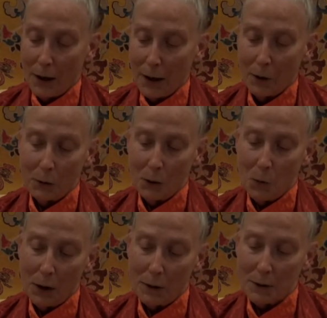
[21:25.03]
I only
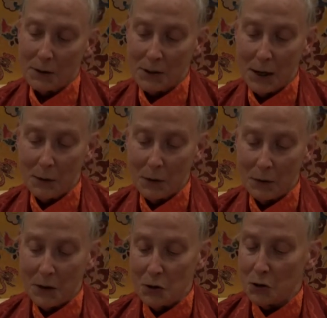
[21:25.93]
wanted to say that
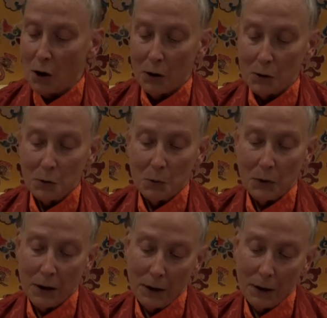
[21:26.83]
these songs were the